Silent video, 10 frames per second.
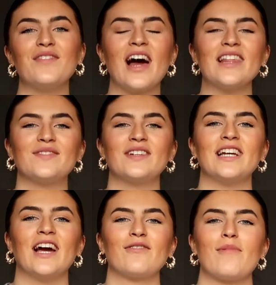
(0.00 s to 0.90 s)
If you like this
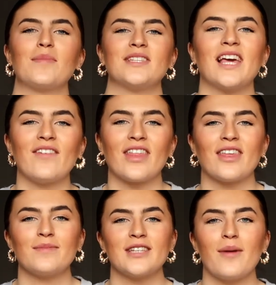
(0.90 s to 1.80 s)
video, remember to give it a
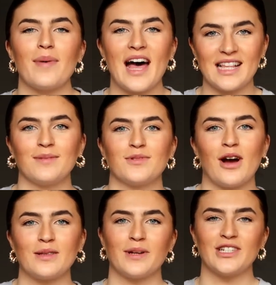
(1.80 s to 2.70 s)
thumbs up and
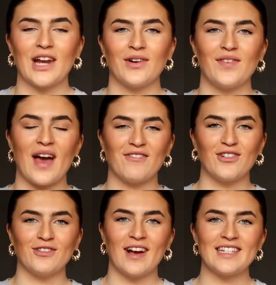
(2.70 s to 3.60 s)
subscribe to my channel if you
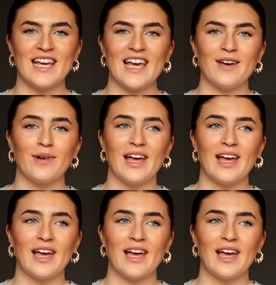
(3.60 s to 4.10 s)
haven't already.